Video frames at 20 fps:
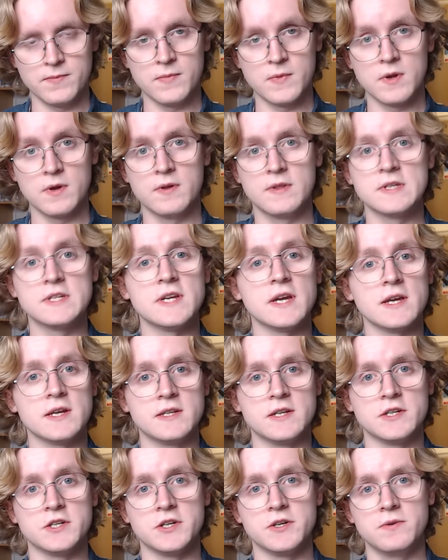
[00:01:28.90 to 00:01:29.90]
The second
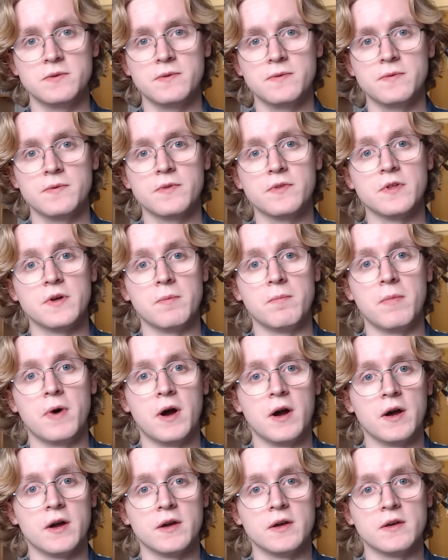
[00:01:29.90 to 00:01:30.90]
issue, that
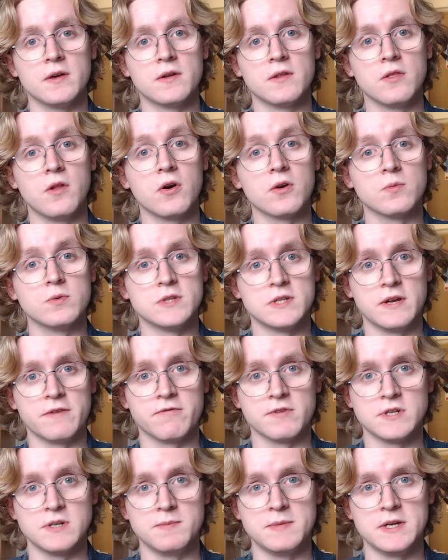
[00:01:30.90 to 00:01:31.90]
my lock was
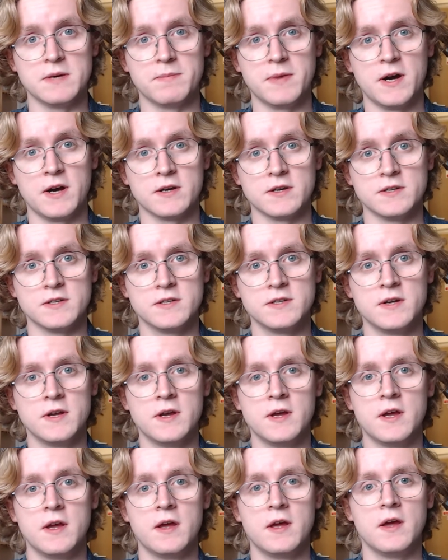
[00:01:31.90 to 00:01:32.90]
different to Peter Parker's,
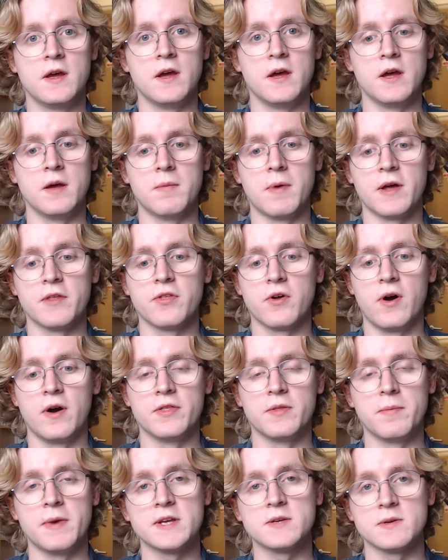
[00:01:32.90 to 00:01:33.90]
I thought
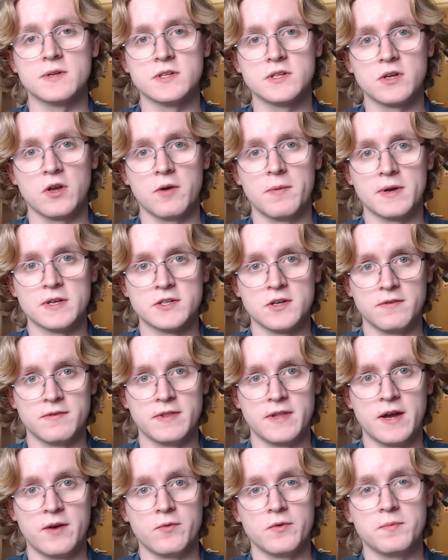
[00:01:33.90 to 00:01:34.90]
the best way to go about solving
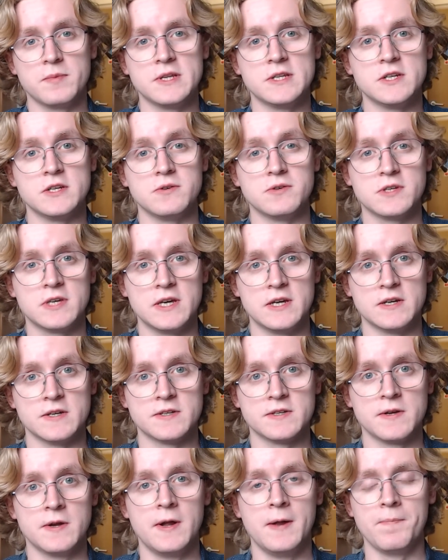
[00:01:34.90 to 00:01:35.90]
that would be to use
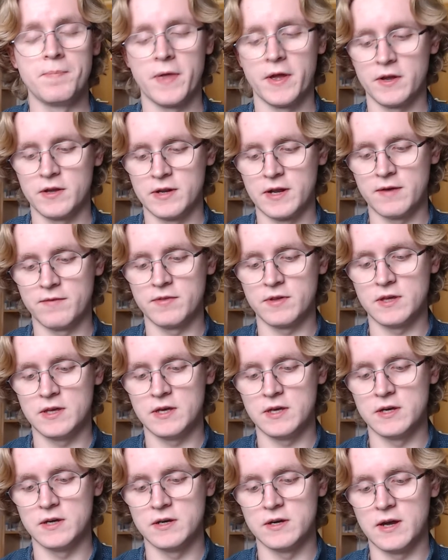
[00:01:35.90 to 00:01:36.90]
gears. I could have the
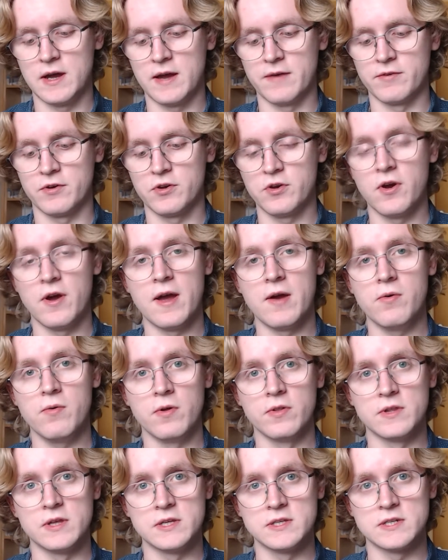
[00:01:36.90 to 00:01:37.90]
gear have a cutout
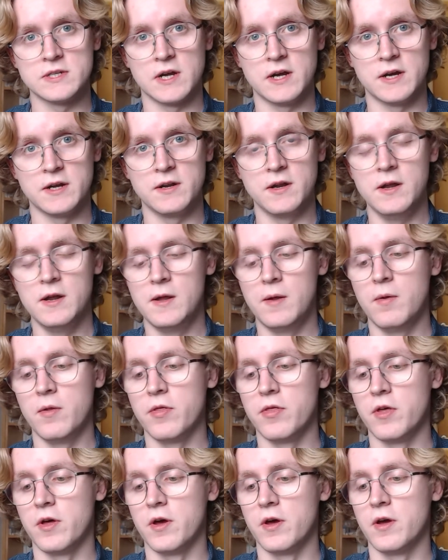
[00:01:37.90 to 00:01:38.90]
on the inside
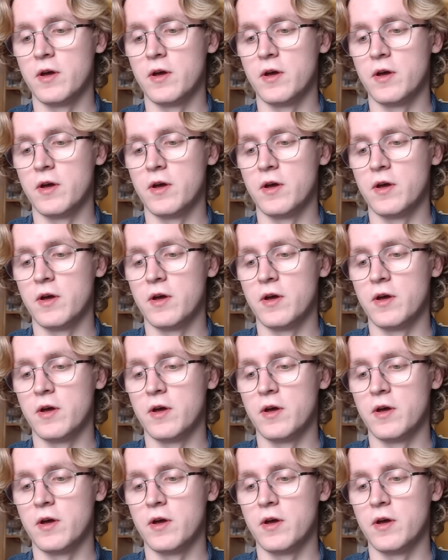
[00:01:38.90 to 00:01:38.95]
that